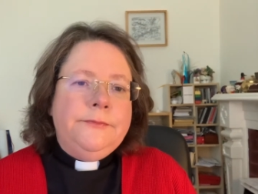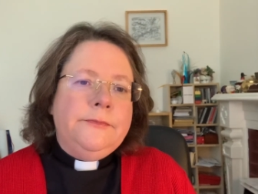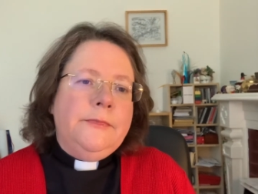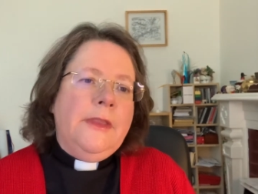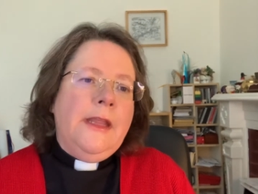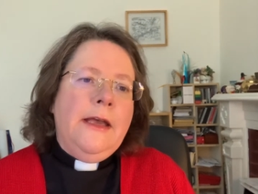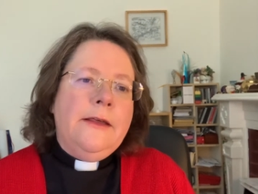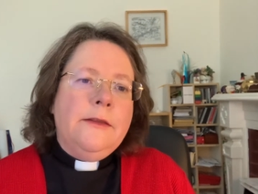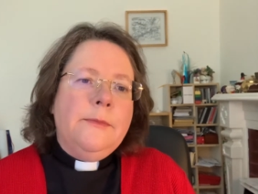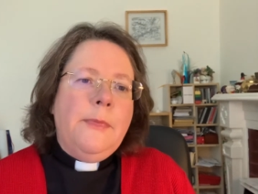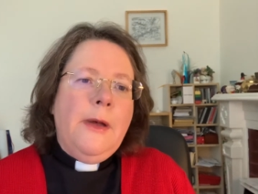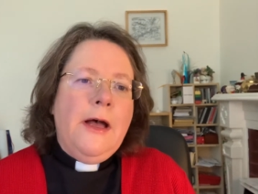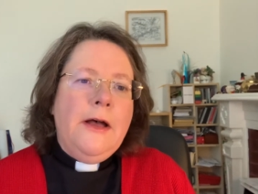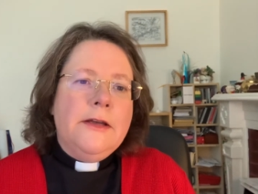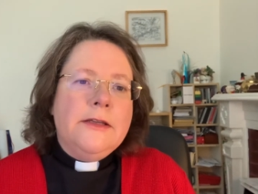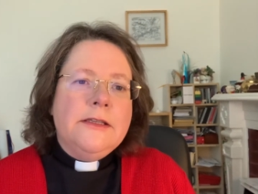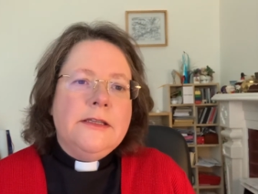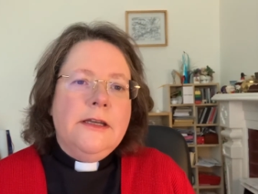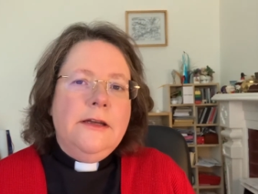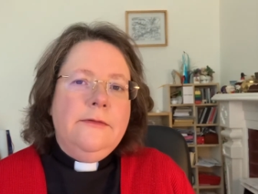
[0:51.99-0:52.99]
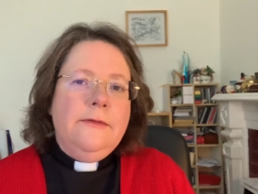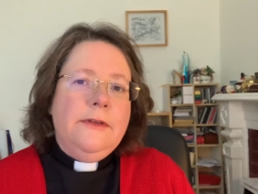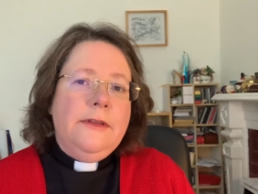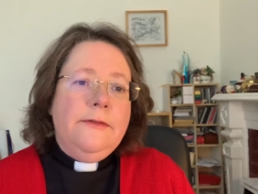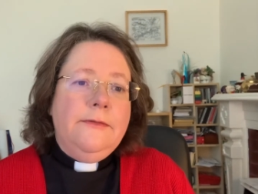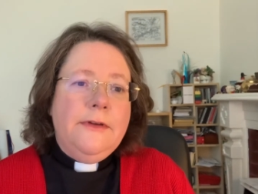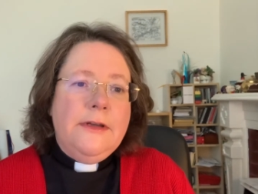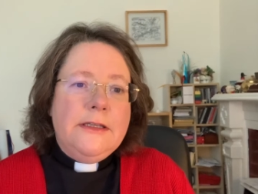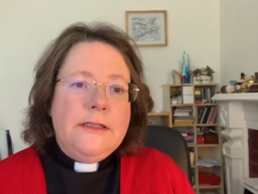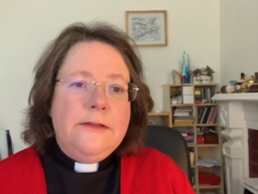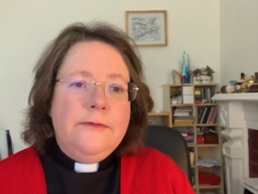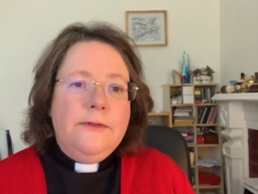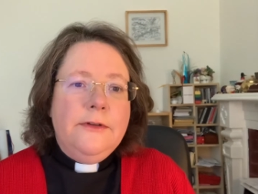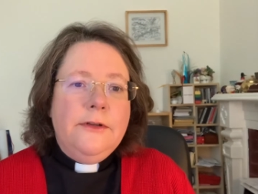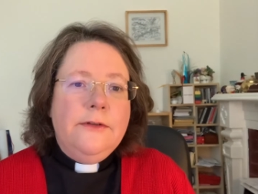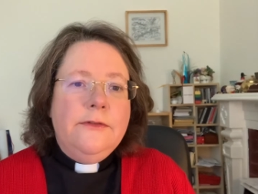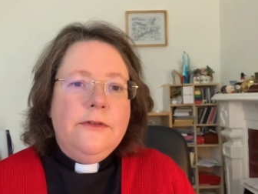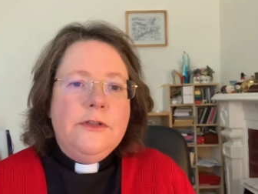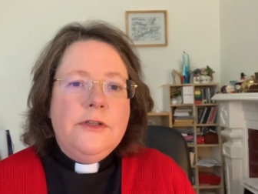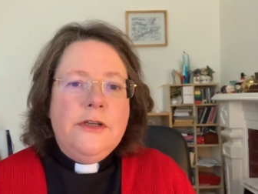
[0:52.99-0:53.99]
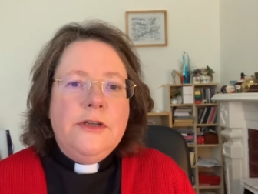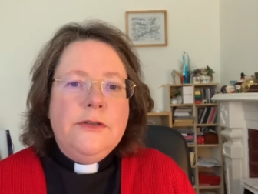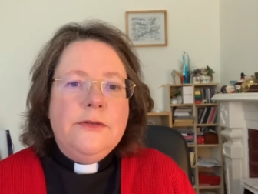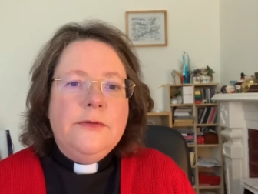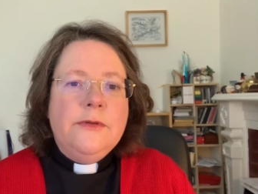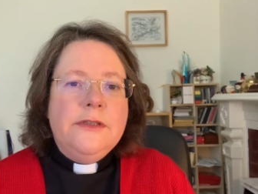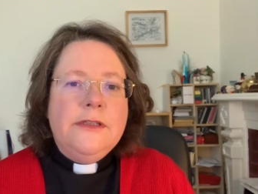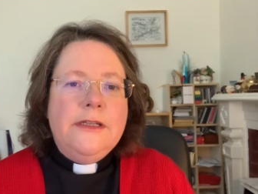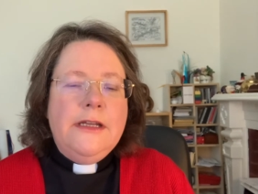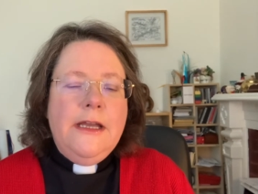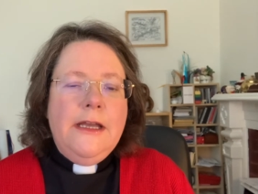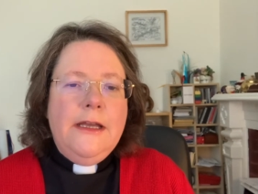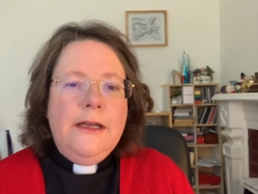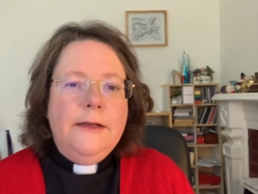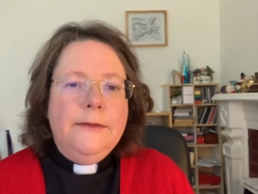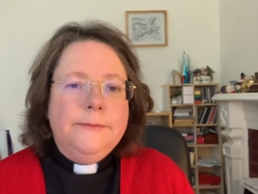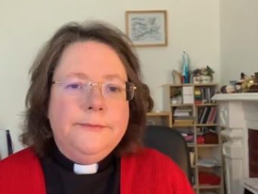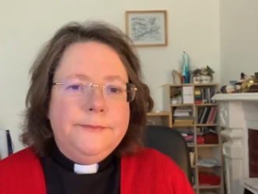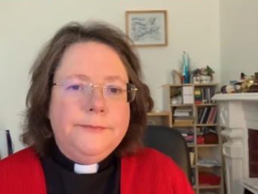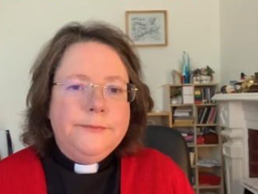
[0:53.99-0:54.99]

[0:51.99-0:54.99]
now, the Passover, the festival of the Jews, was near.